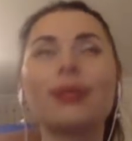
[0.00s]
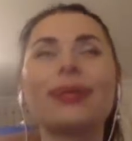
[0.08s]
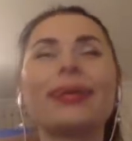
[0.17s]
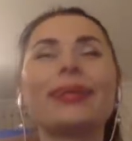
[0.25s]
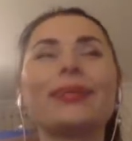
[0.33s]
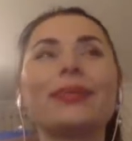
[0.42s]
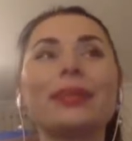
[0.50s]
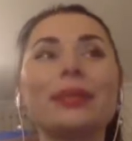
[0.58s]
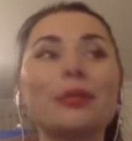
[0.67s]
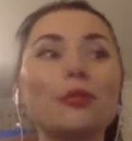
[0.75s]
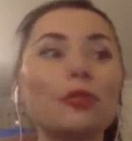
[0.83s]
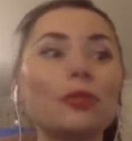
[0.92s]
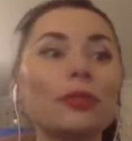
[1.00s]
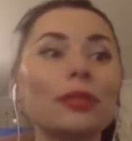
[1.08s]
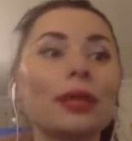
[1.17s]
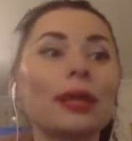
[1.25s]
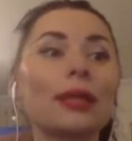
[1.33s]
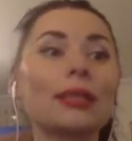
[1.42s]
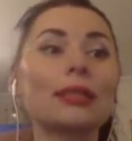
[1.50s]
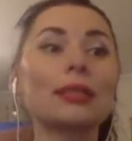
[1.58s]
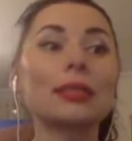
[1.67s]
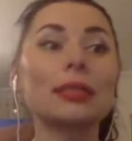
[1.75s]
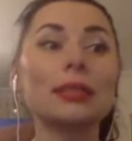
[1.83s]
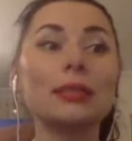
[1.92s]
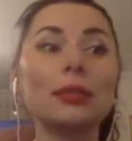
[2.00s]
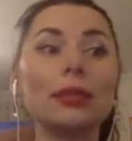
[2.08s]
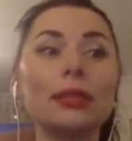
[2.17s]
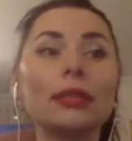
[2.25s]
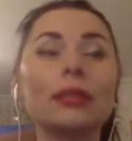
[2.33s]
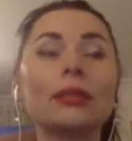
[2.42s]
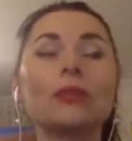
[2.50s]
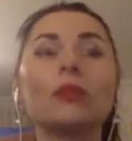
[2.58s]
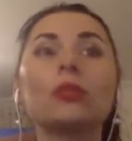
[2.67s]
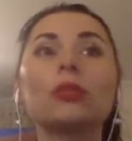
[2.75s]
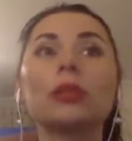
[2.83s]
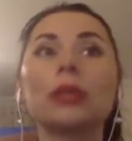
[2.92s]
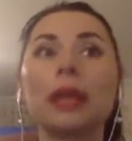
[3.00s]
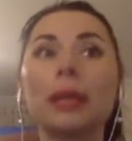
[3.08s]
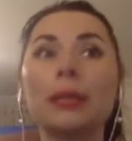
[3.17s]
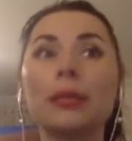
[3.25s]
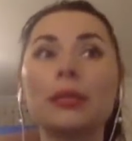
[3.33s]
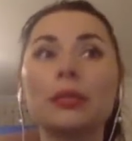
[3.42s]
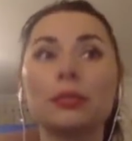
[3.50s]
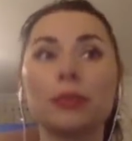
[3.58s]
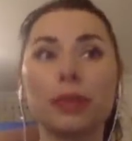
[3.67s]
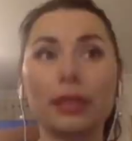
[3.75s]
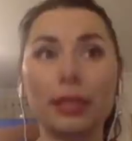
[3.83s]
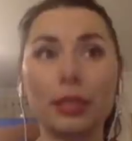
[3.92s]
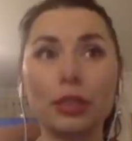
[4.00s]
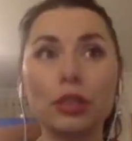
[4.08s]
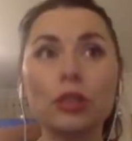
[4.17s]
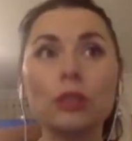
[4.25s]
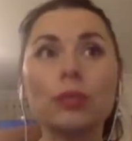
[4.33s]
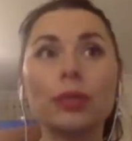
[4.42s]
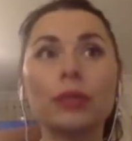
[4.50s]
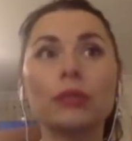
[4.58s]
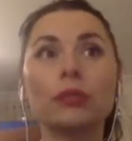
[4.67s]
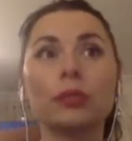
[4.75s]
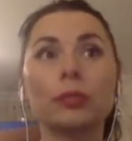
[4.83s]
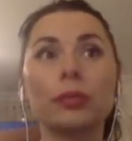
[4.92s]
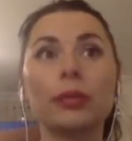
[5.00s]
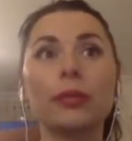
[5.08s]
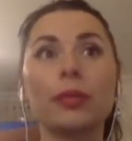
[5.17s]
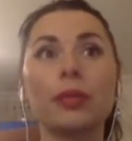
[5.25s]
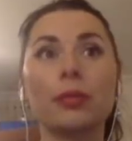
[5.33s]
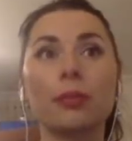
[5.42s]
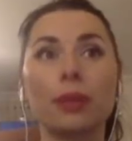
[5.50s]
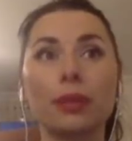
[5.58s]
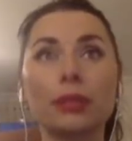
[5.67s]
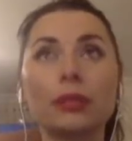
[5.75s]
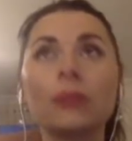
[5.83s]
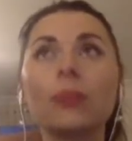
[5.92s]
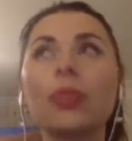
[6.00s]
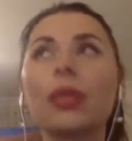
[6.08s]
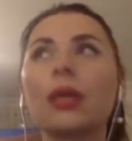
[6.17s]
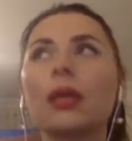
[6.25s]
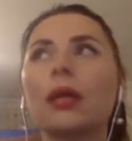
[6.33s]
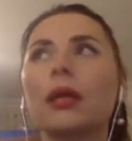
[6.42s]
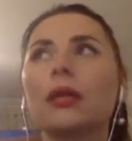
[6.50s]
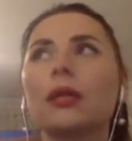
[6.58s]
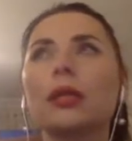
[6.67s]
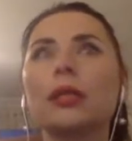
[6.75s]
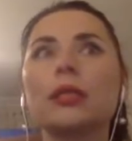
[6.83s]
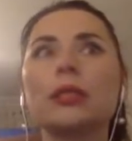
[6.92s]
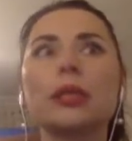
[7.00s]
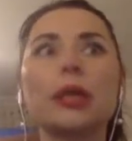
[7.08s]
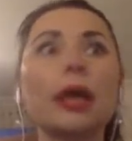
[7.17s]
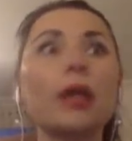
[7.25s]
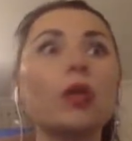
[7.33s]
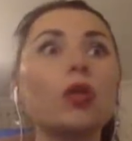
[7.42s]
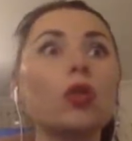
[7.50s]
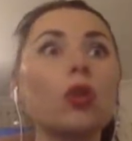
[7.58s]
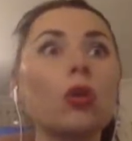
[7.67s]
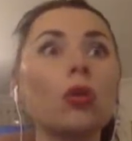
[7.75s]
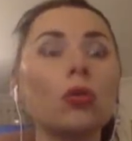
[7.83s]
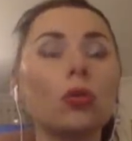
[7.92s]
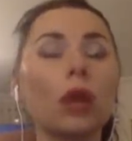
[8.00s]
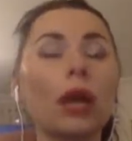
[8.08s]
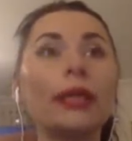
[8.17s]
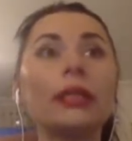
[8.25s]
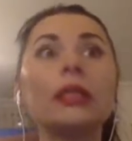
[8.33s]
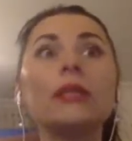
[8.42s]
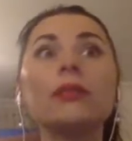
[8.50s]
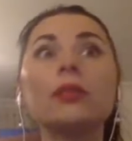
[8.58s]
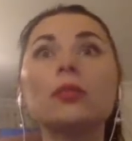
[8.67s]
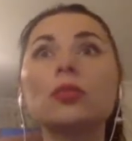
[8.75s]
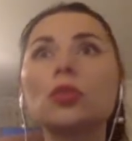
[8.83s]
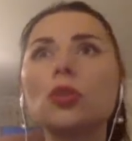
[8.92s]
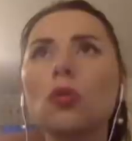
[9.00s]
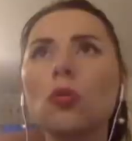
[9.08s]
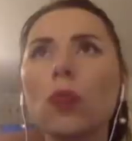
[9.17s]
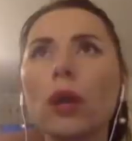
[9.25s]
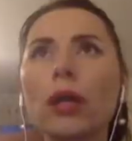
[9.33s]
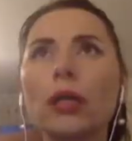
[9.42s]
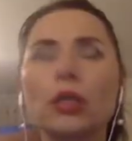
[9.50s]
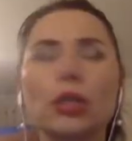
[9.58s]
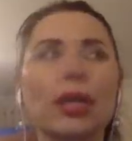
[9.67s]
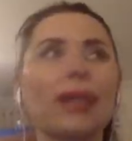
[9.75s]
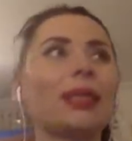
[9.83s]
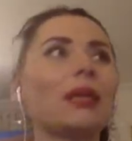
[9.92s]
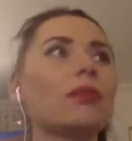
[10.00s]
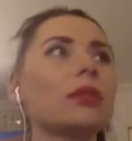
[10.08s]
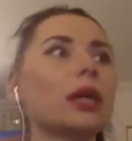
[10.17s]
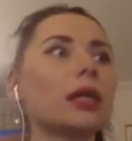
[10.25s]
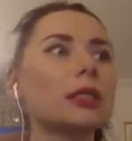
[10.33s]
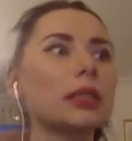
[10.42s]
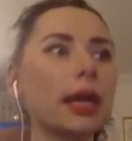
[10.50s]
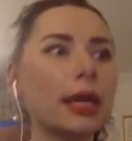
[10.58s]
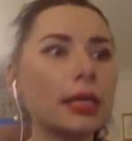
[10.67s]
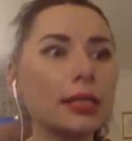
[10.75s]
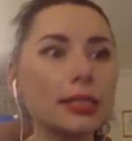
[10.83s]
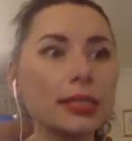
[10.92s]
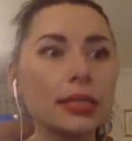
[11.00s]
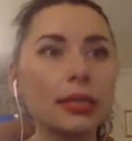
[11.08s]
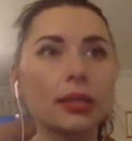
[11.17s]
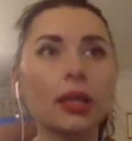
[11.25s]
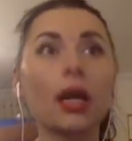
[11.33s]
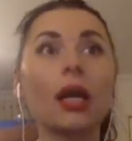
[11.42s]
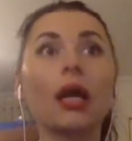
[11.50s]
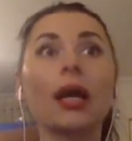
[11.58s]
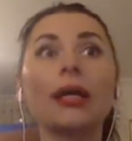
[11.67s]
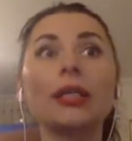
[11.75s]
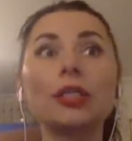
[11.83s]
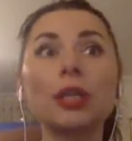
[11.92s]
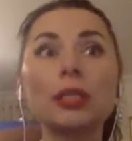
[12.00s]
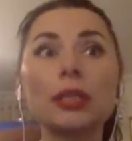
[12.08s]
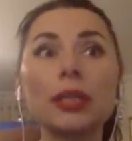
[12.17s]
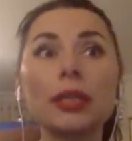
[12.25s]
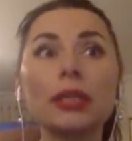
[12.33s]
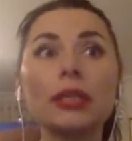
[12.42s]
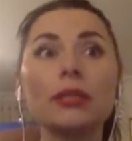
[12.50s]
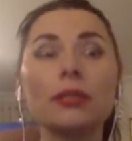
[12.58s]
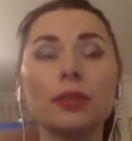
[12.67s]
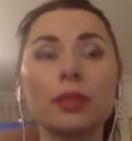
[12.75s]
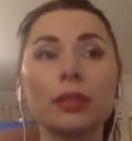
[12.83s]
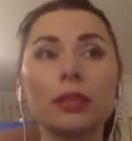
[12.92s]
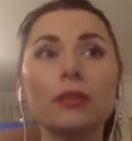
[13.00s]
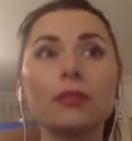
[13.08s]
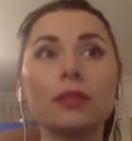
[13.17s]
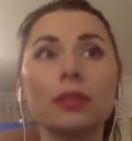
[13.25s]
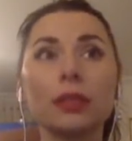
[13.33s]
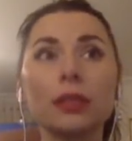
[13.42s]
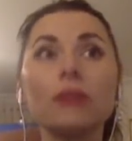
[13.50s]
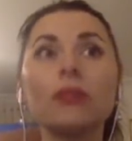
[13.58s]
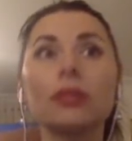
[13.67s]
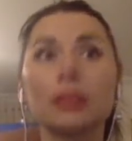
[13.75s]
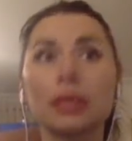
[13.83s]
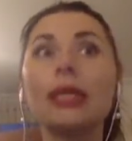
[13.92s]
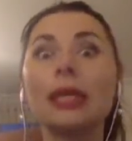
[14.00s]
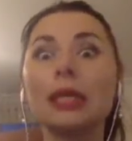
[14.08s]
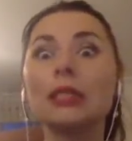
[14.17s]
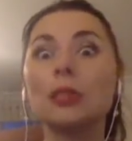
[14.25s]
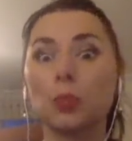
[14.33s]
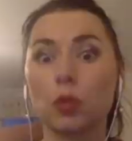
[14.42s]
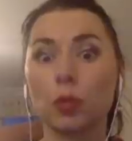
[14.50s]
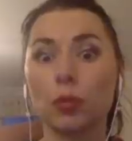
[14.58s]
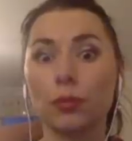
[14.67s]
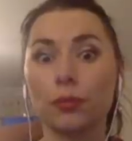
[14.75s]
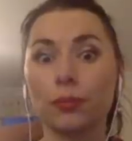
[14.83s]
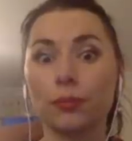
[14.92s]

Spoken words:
And very often when I ask single lady, what happened in your relationship? Can you explain me the pattern? And ladies say, I don't know. I give him so much. I never ask anything. I give. I say, it's a problem.